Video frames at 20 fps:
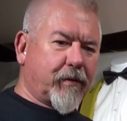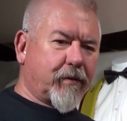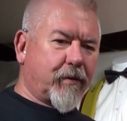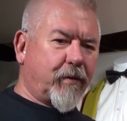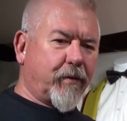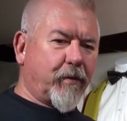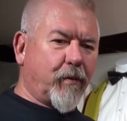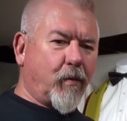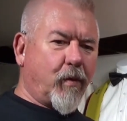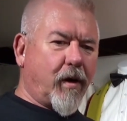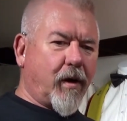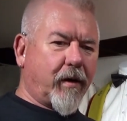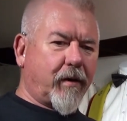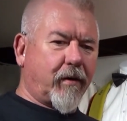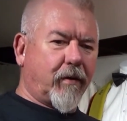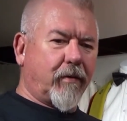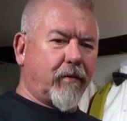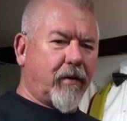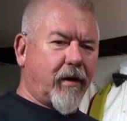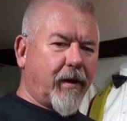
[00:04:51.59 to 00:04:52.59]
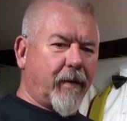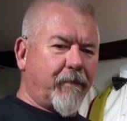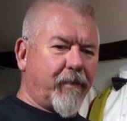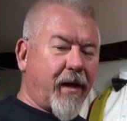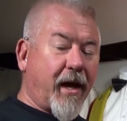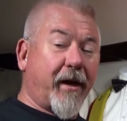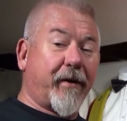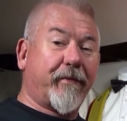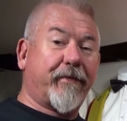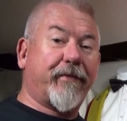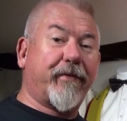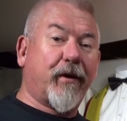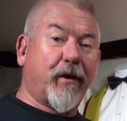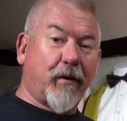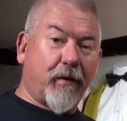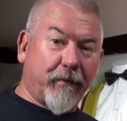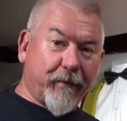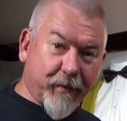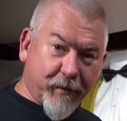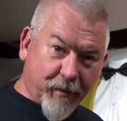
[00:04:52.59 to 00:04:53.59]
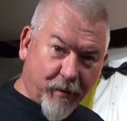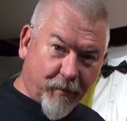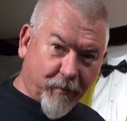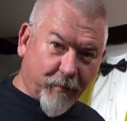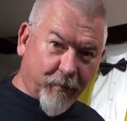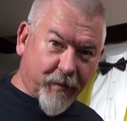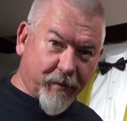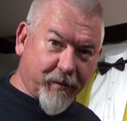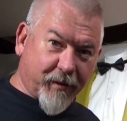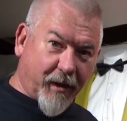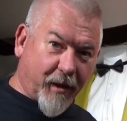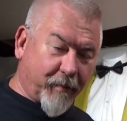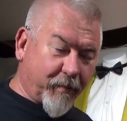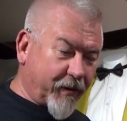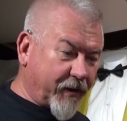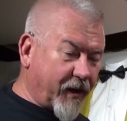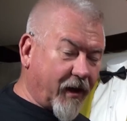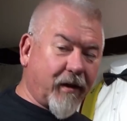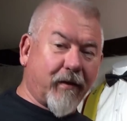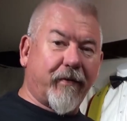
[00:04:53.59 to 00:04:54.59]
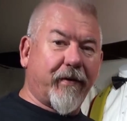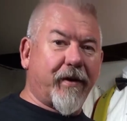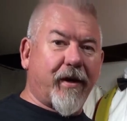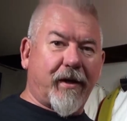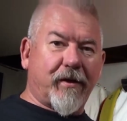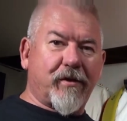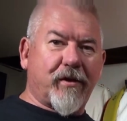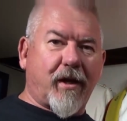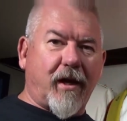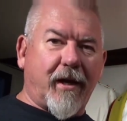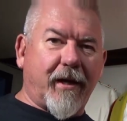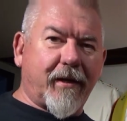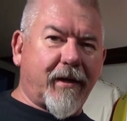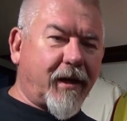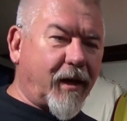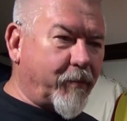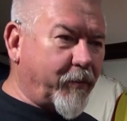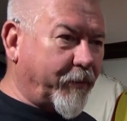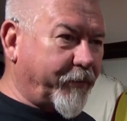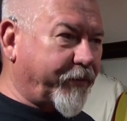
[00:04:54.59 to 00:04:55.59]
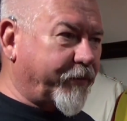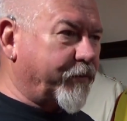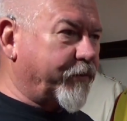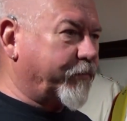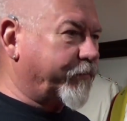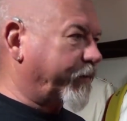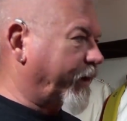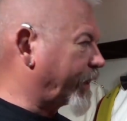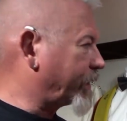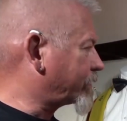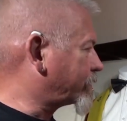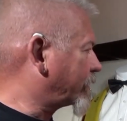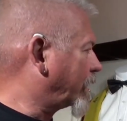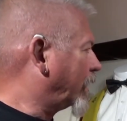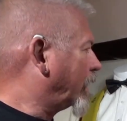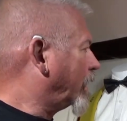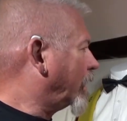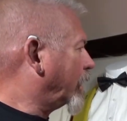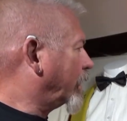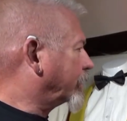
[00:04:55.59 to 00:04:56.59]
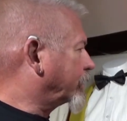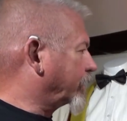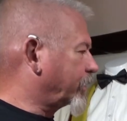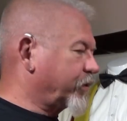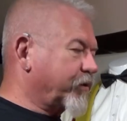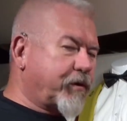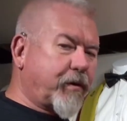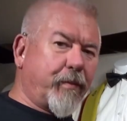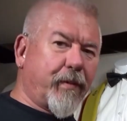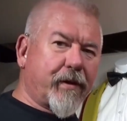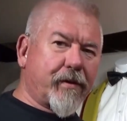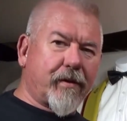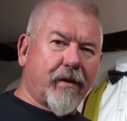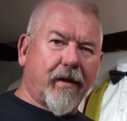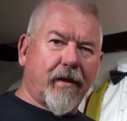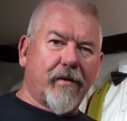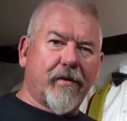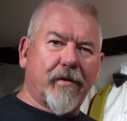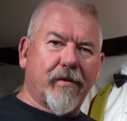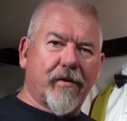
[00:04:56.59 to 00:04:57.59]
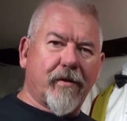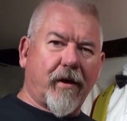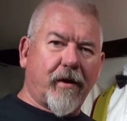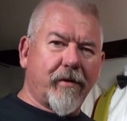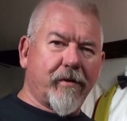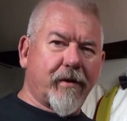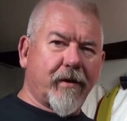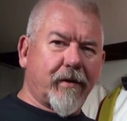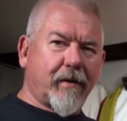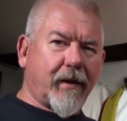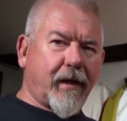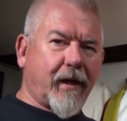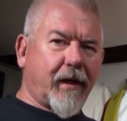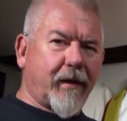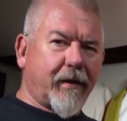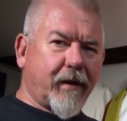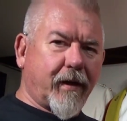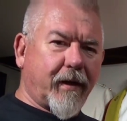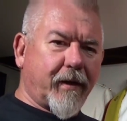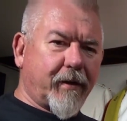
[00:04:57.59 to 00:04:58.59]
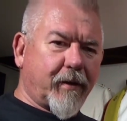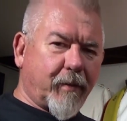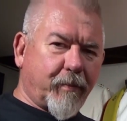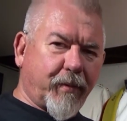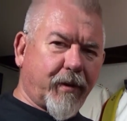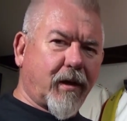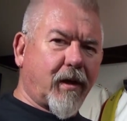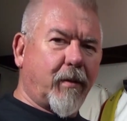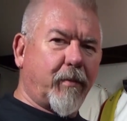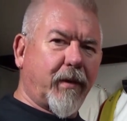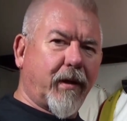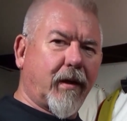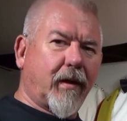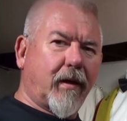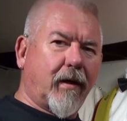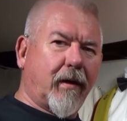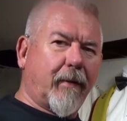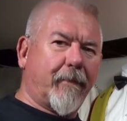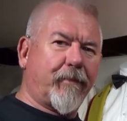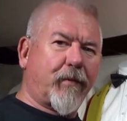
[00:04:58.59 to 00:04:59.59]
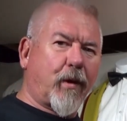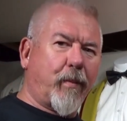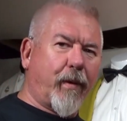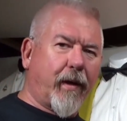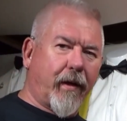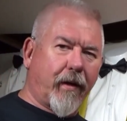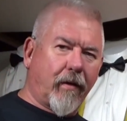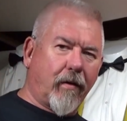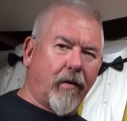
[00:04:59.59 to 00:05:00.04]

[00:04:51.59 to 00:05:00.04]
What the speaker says: Colonel Walker had a flair of his own, we'll say, but hell of a nice guy, came up through the ranks, took his commission as a sergeant, and ended up becoming commanding